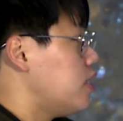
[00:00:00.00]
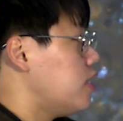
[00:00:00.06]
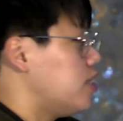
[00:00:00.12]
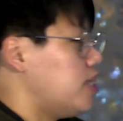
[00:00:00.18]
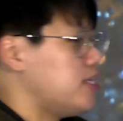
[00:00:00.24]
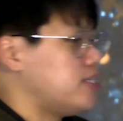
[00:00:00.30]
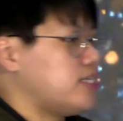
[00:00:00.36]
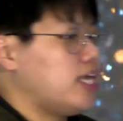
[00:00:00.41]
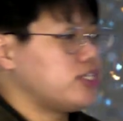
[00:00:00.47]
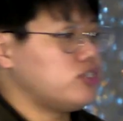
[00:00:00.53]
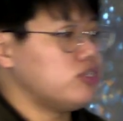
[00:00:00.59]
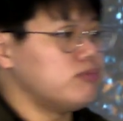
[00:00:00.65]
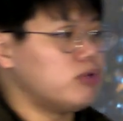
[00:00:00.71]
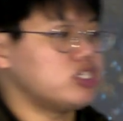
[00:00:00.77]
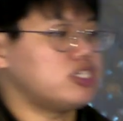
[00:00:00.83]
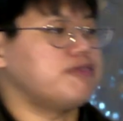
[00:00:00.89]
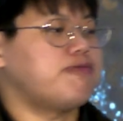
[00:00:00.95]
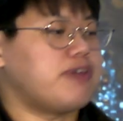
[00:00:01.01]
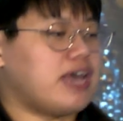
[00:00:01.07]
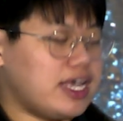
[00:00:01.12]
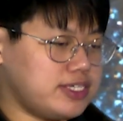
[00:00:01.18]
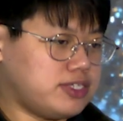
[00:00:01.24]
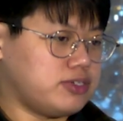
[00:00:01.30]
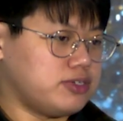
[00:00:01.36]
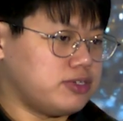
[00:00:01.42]
is actually much
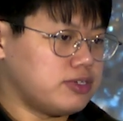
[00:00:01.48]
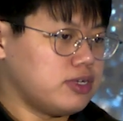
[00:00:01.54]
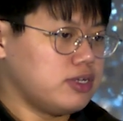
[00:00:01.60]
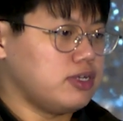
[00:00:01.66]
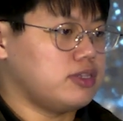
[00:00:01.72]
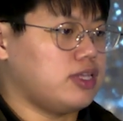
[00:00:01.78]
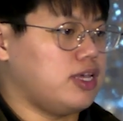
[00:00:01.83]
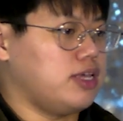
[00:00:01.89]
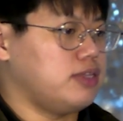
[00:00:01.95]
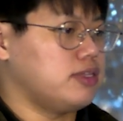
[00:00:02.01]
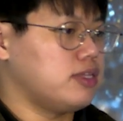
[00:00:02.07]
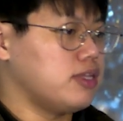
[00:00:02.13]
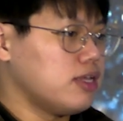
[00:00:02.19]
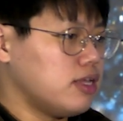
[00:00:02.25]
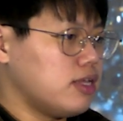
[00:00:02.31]
faster than